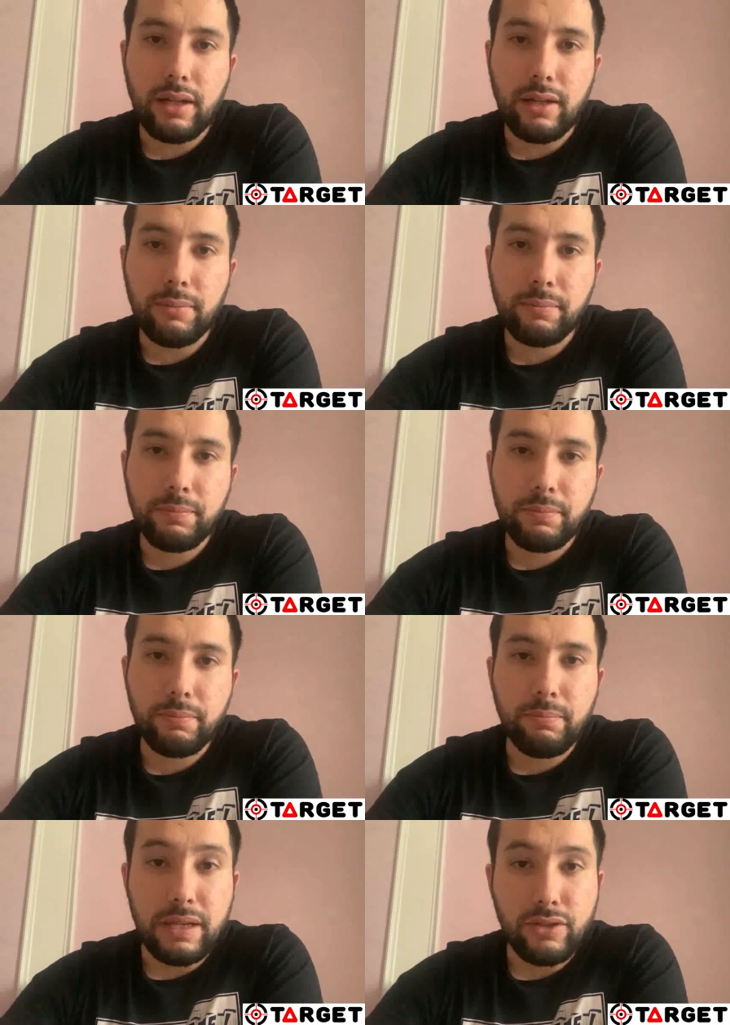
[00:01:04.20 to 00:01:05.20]
a
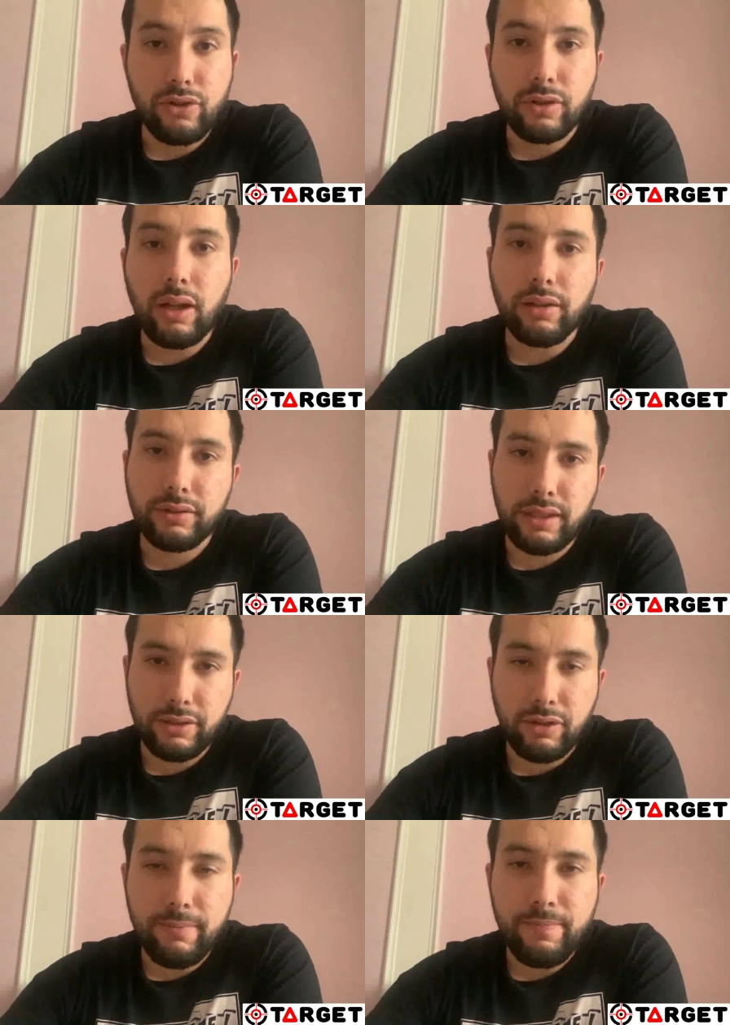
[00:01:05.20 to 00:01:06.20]
messenger called
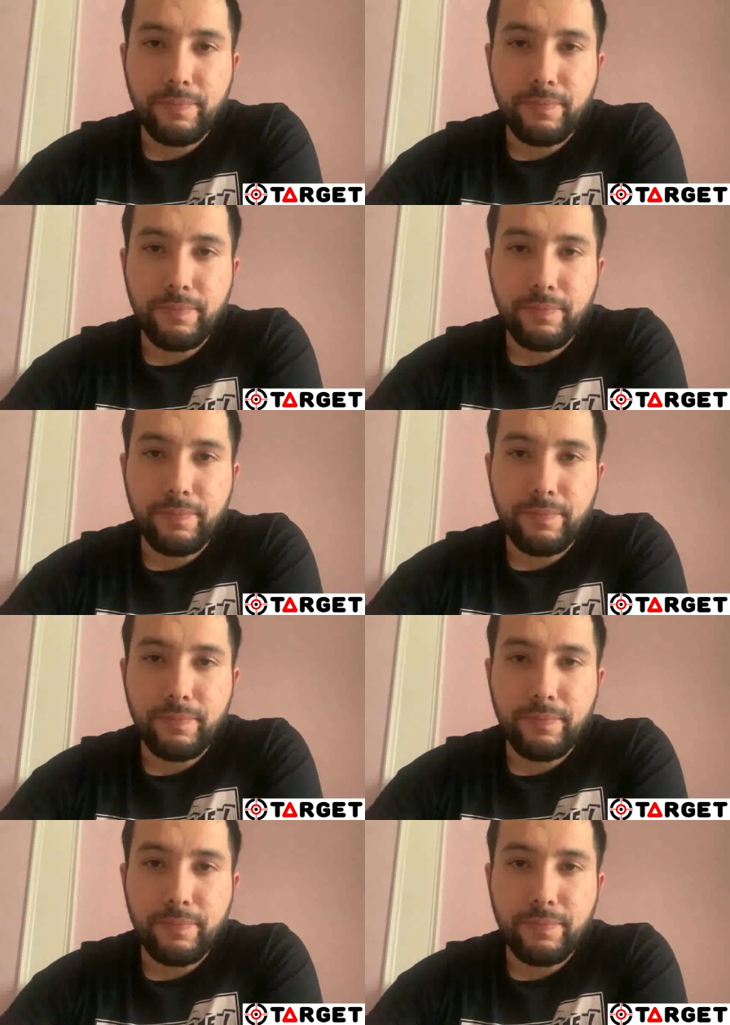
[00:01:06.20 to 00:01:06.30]
Telegram.